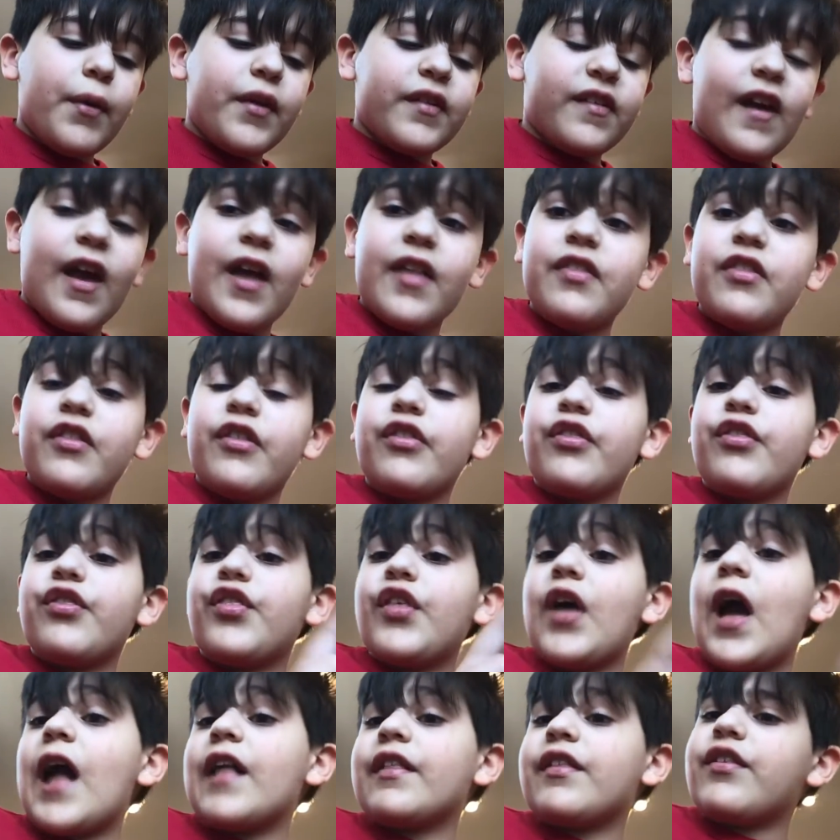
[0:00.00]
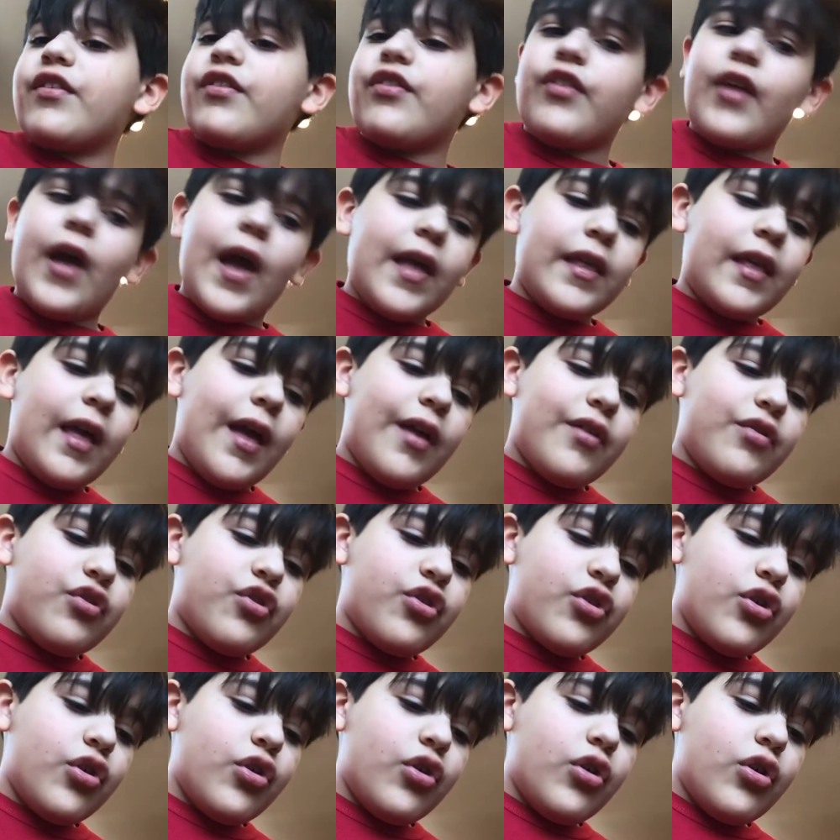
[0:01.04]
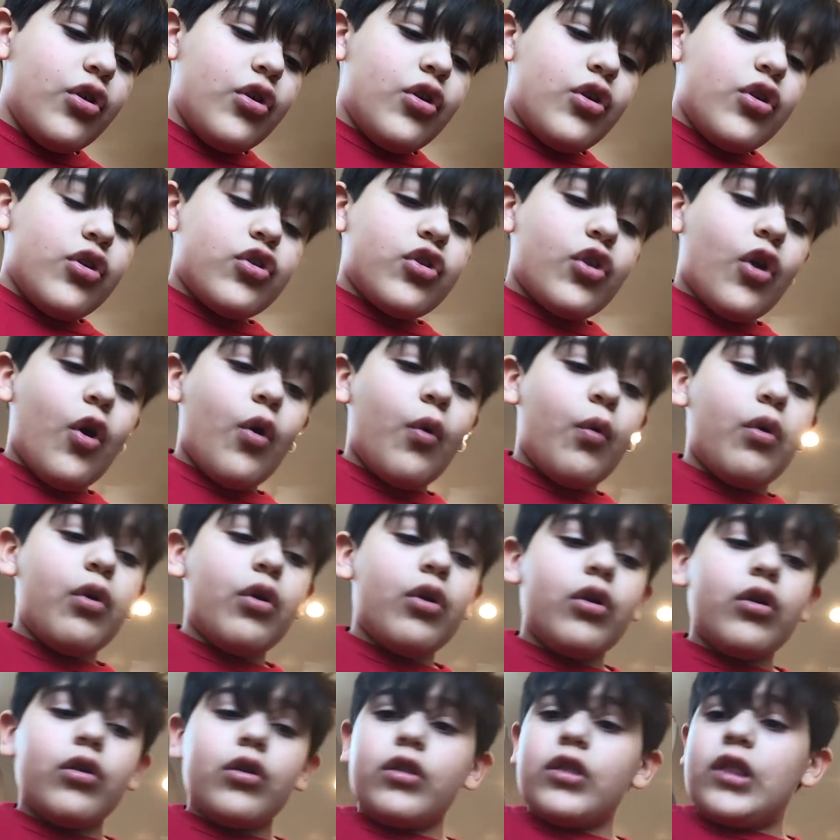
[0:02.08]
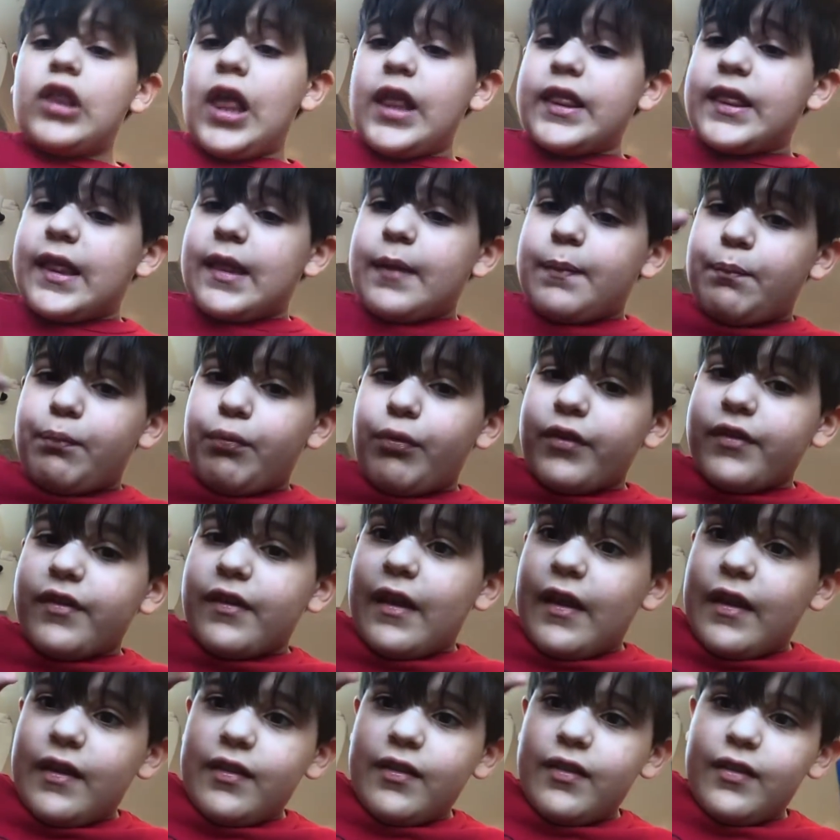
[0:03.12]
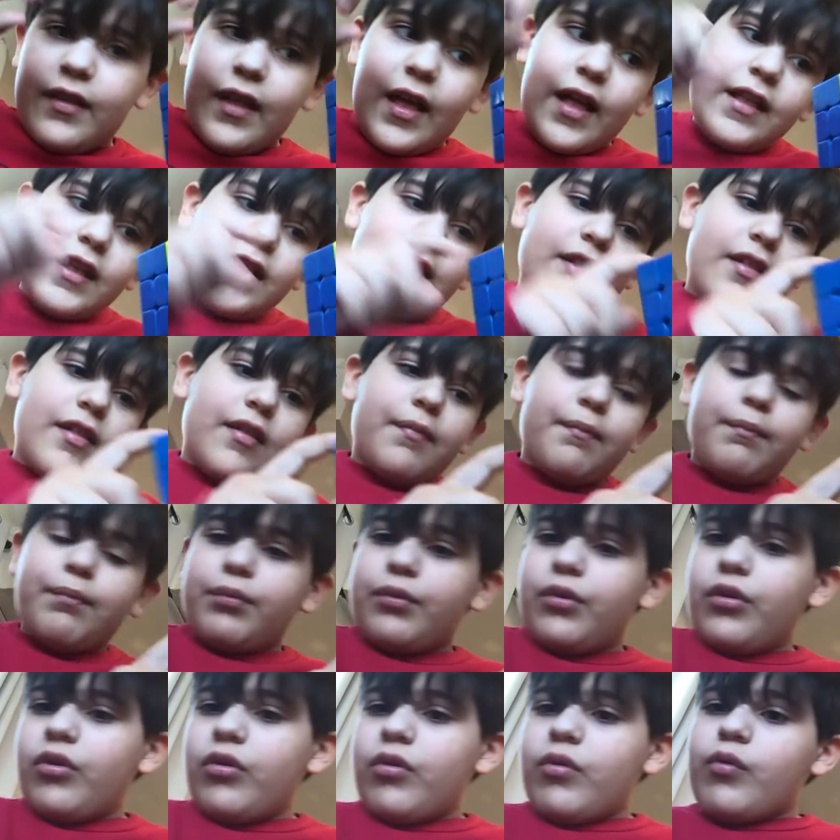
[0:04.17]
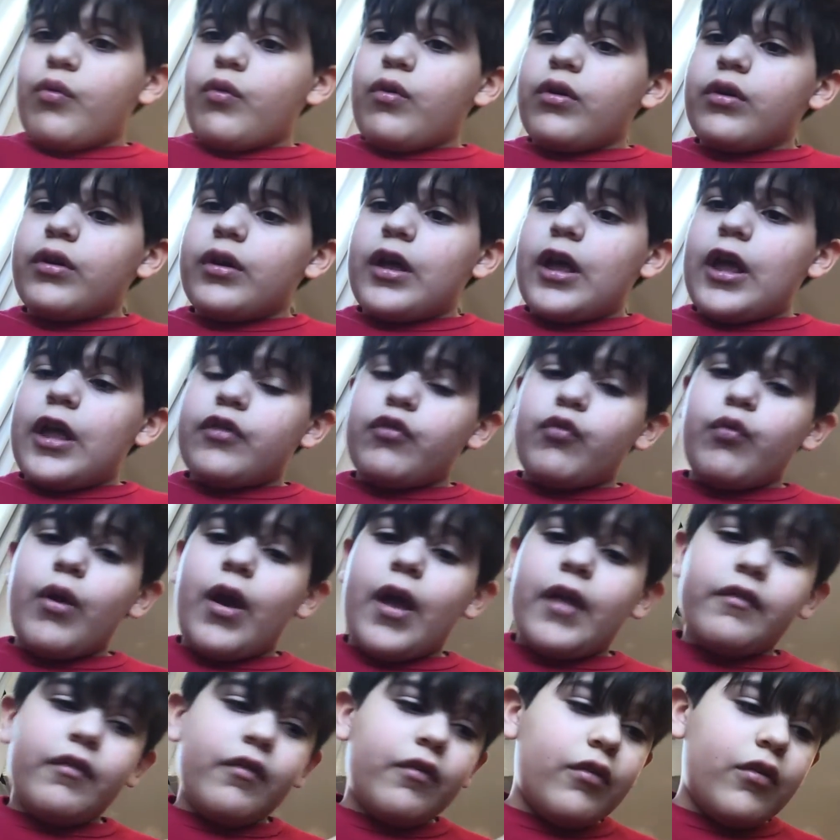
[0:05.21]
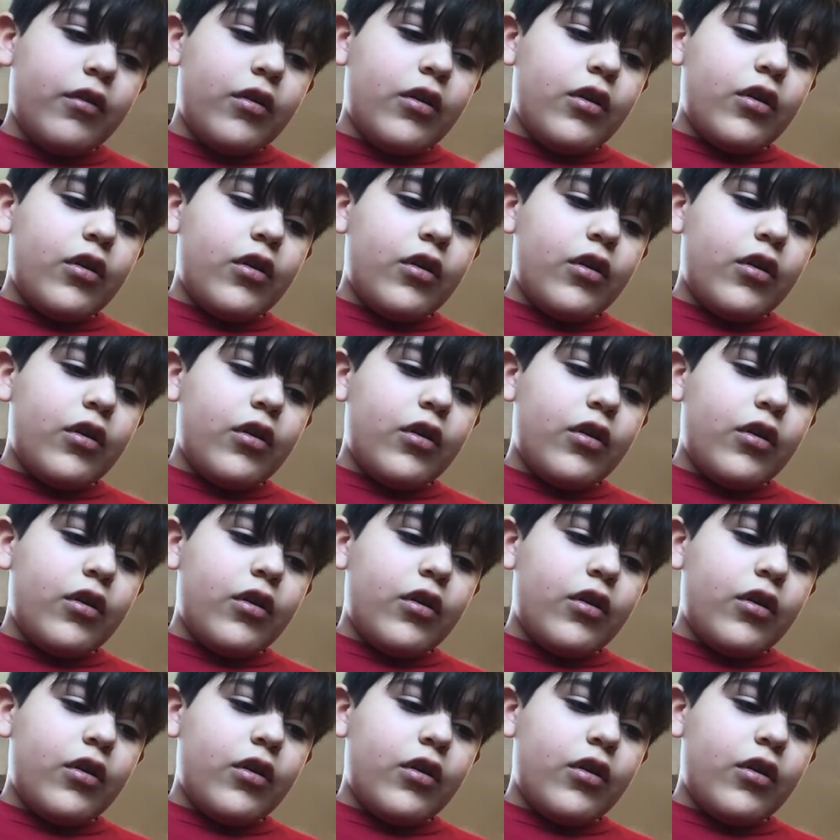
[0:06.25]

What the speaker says: pretend that's that edge. So let's pretend that it's blue and red.